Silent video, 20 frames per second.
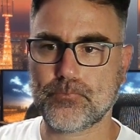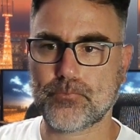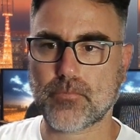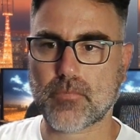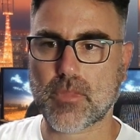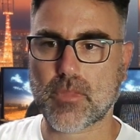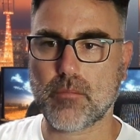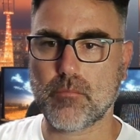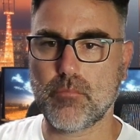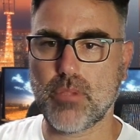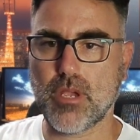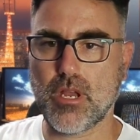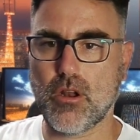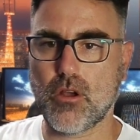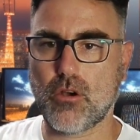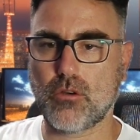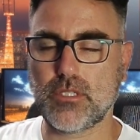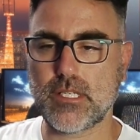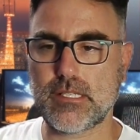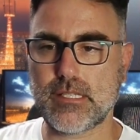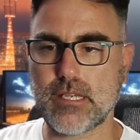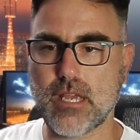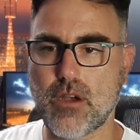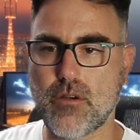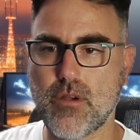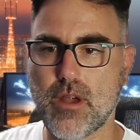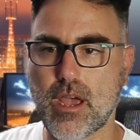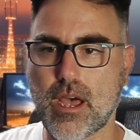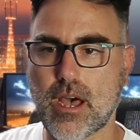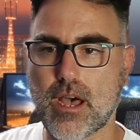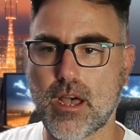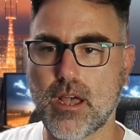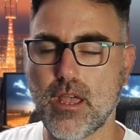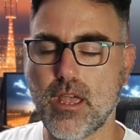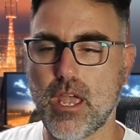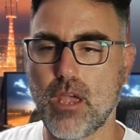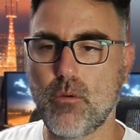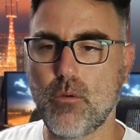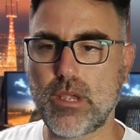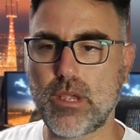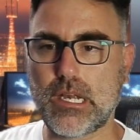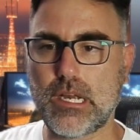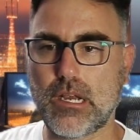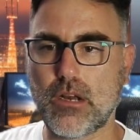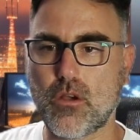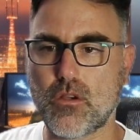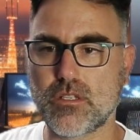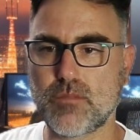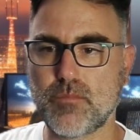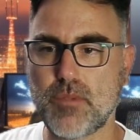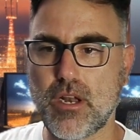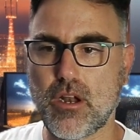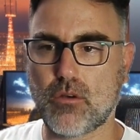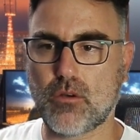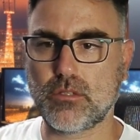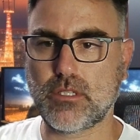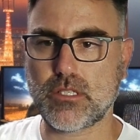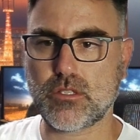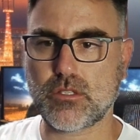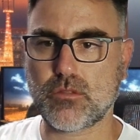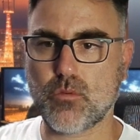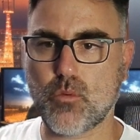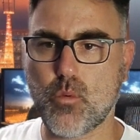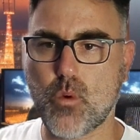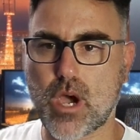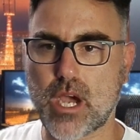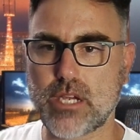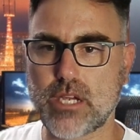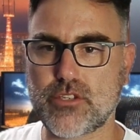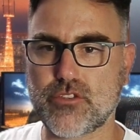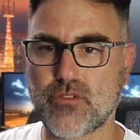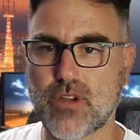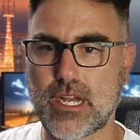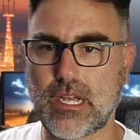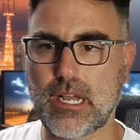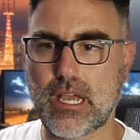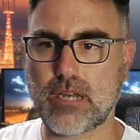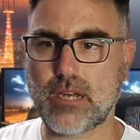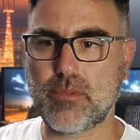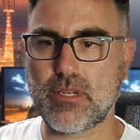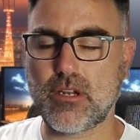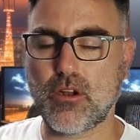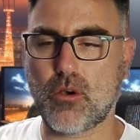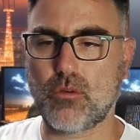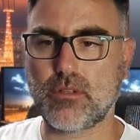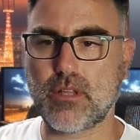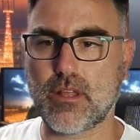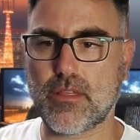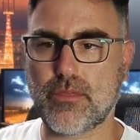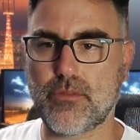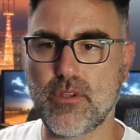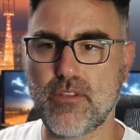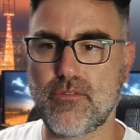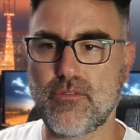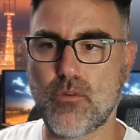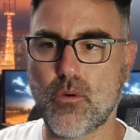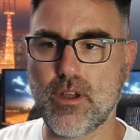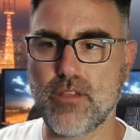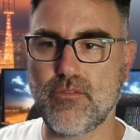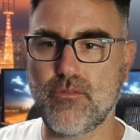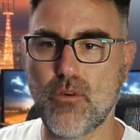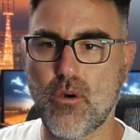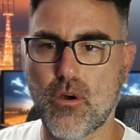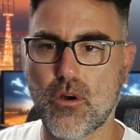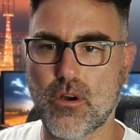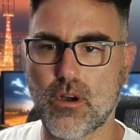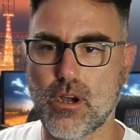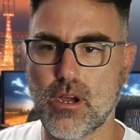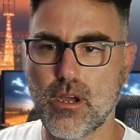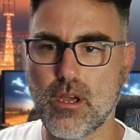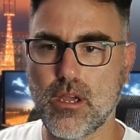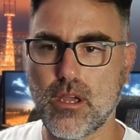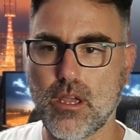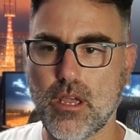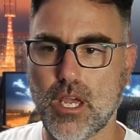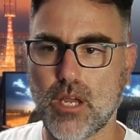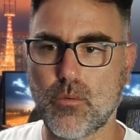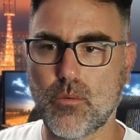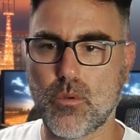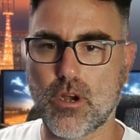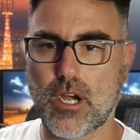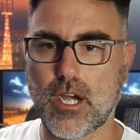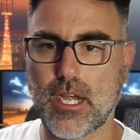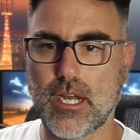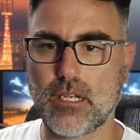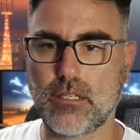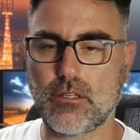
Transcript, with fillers: Below this area, a weekly close below this white trend line, below the 344, and we are heading towards